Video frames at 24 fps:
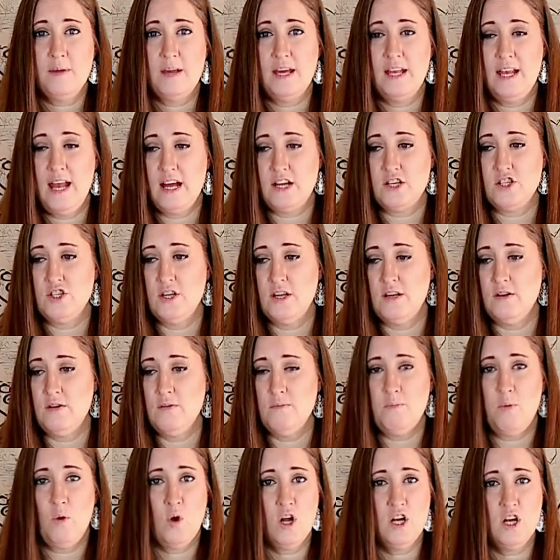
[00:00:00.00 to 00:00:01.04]
connection
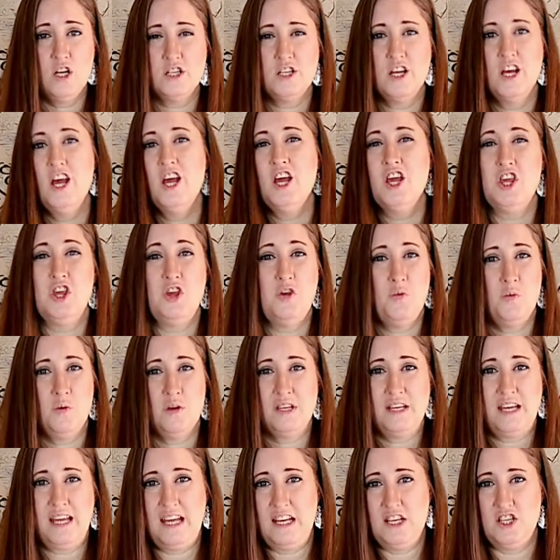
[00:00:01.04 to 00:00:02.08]
port, you
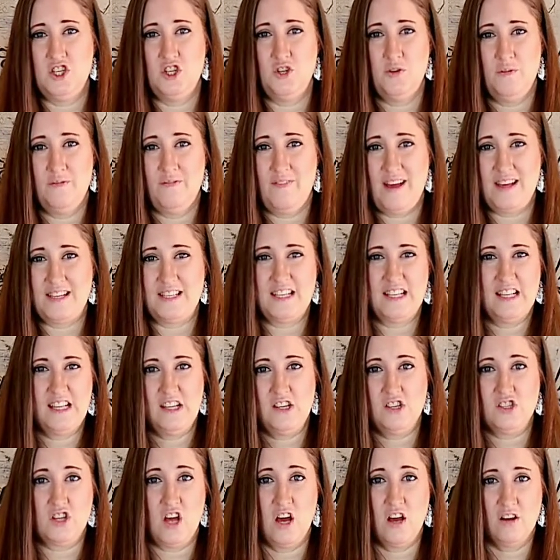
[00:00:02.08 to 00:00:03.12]
will need to invest in a
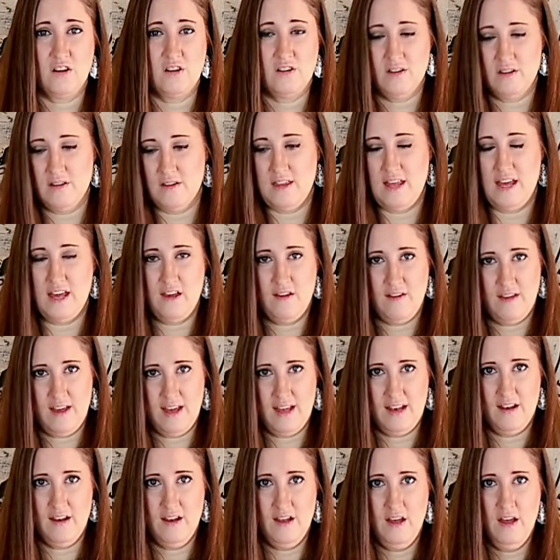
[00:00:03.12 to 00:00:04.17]
little dongle that you
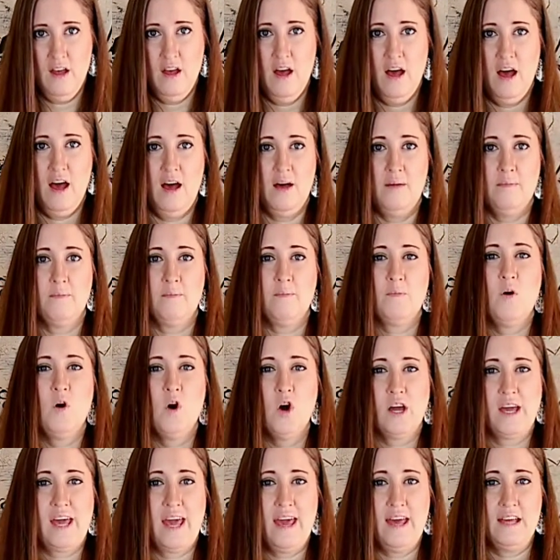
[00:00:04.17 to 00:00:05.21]
can
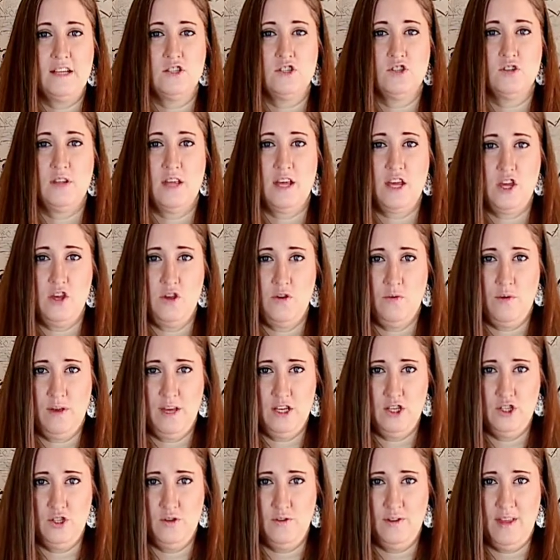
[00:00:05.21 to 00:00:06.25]
hook in so that you
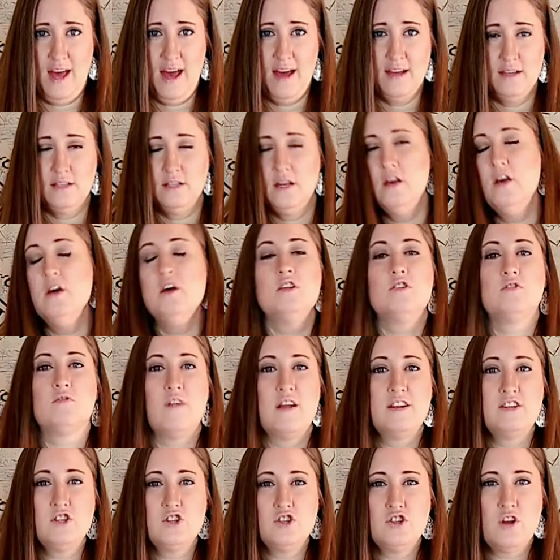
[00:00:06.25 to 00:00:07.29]
can do that. The
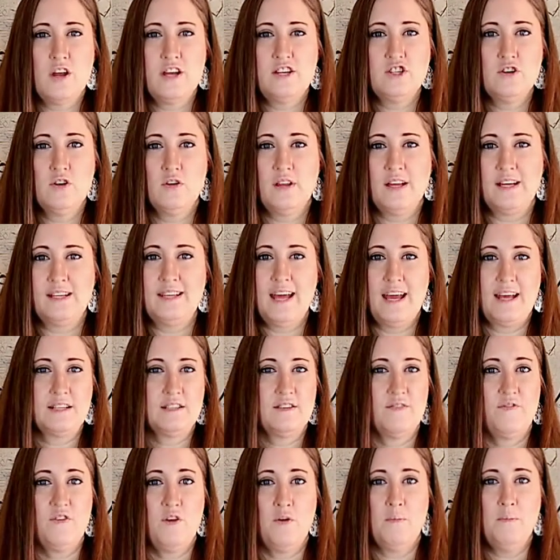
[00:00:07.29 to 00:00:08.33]
registration only
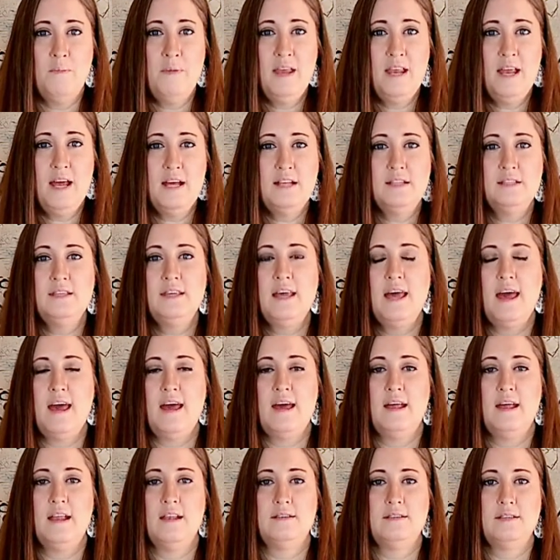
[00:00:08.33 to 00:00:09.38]
takes a few minutes.
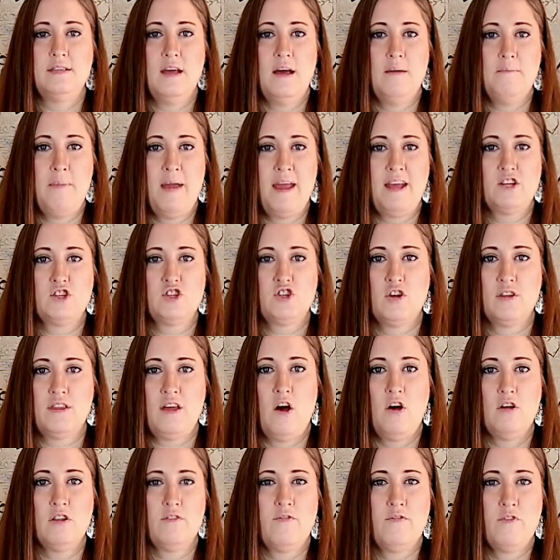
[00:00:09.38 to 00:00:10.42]
It makes sure that
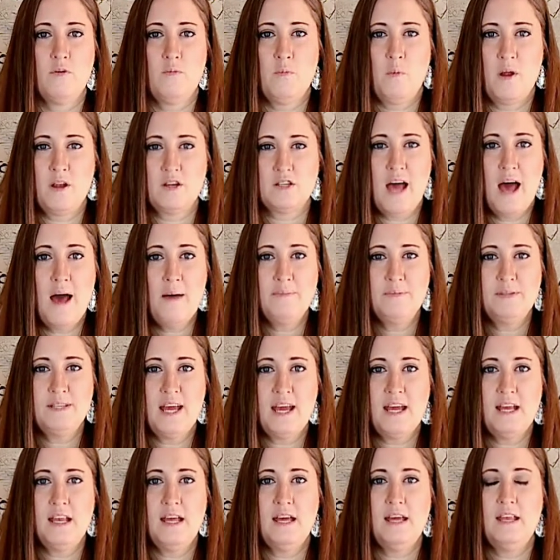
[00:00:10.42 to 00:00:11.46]
all the firmware is
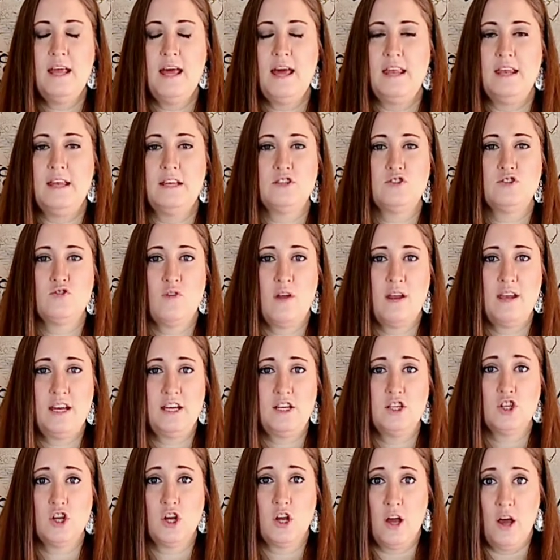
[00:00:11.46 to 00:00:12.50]
updated and it's ready
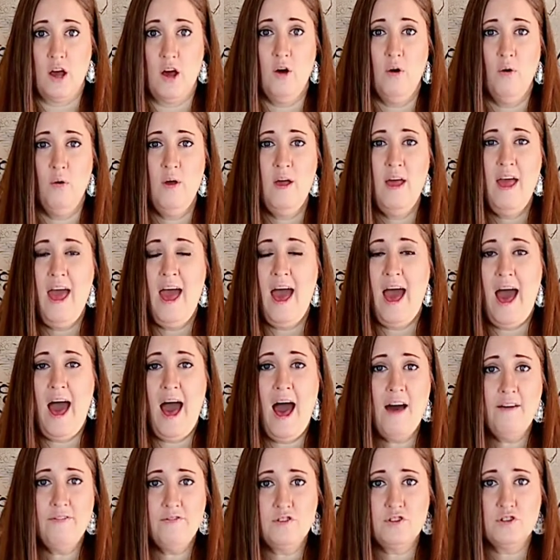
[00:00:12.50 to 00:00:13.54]
to go.
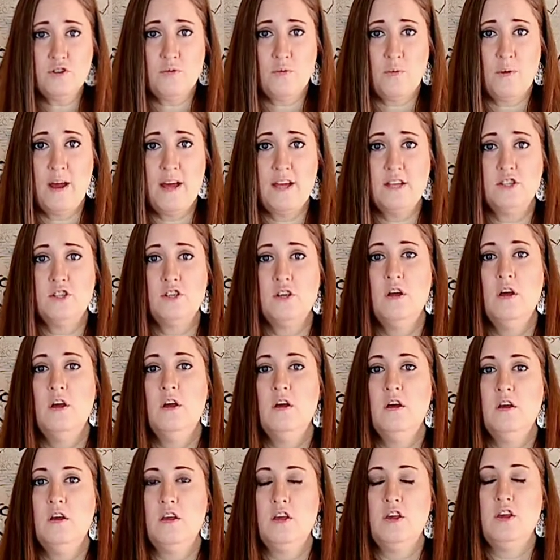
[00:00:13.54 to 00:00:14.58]
After which,
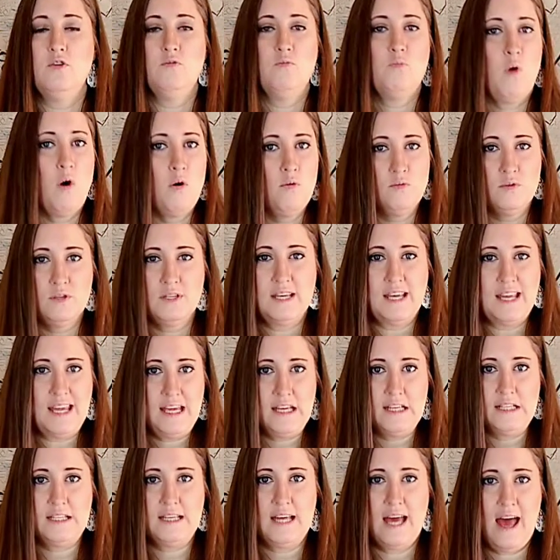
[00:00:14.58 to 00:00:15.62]
you won't
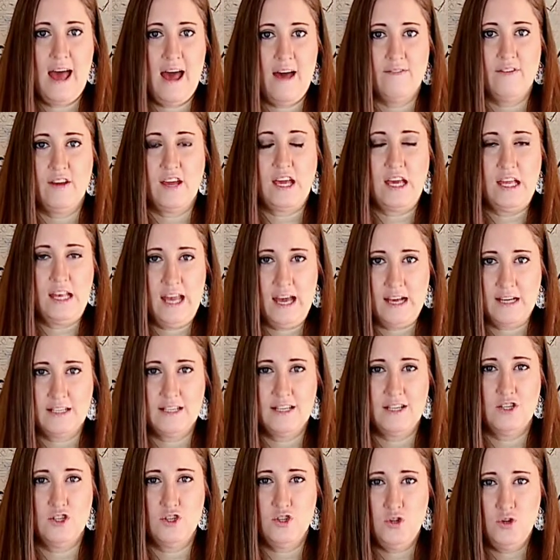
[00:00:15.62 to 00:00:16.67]
need to have it
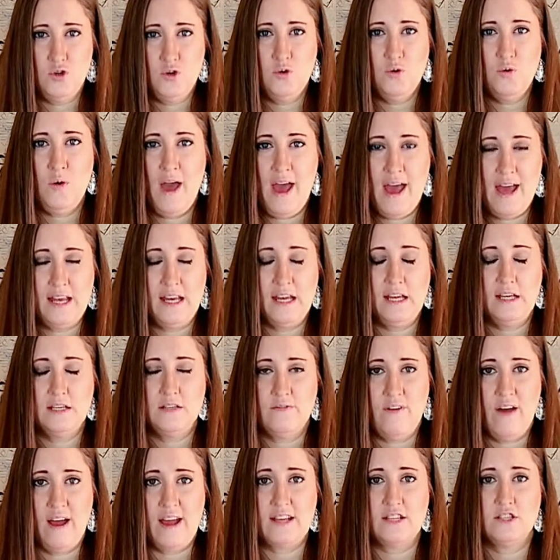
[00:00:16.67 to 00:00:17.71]
connected to any
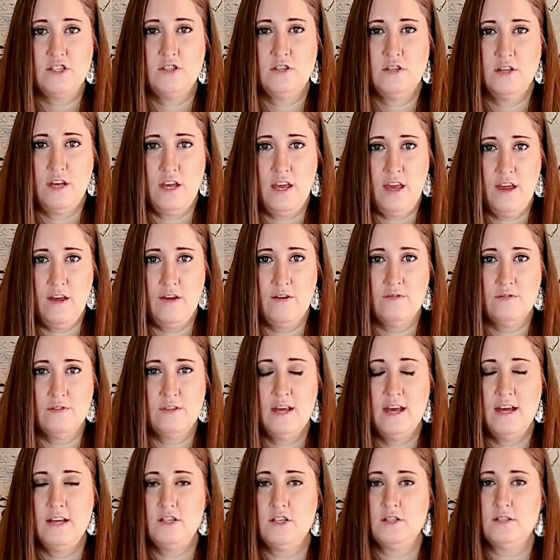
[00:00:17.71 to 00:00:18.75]
device to
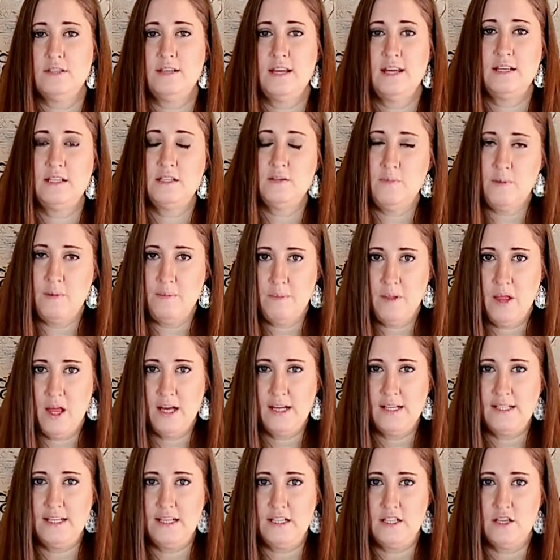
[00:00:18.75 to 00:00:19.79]
use. It just needs to be
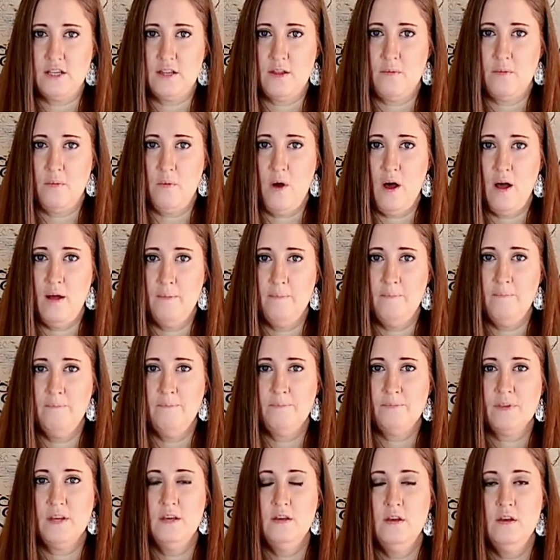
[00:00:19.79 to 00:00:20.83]
plugged into the wall.
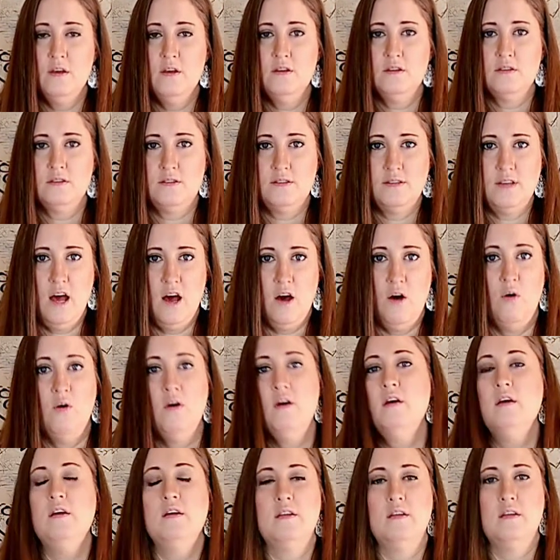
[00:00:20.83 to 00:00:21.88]
So,
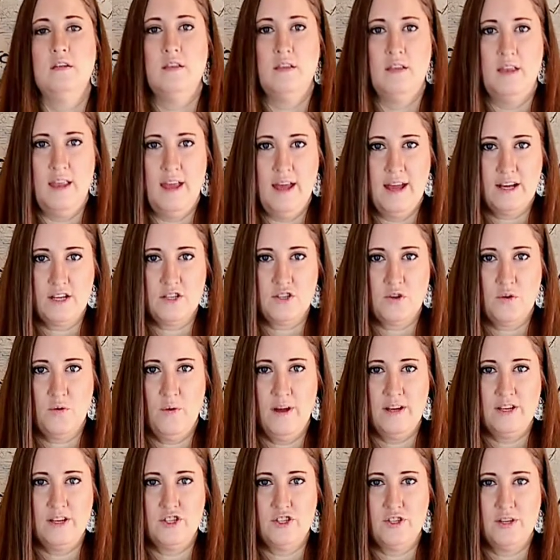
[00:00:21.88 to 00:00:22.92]
next
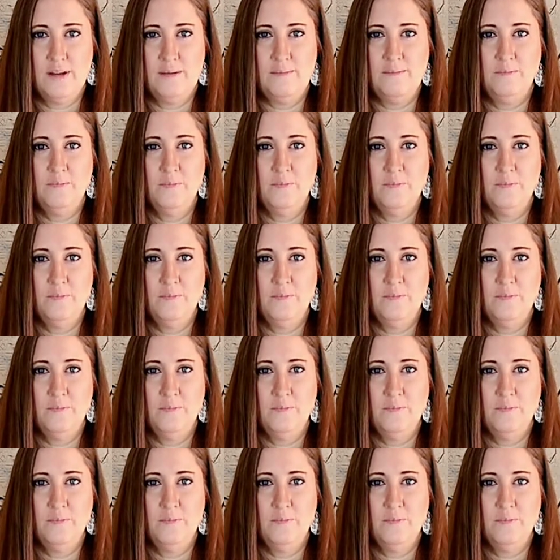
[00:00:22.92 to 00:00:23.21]
question.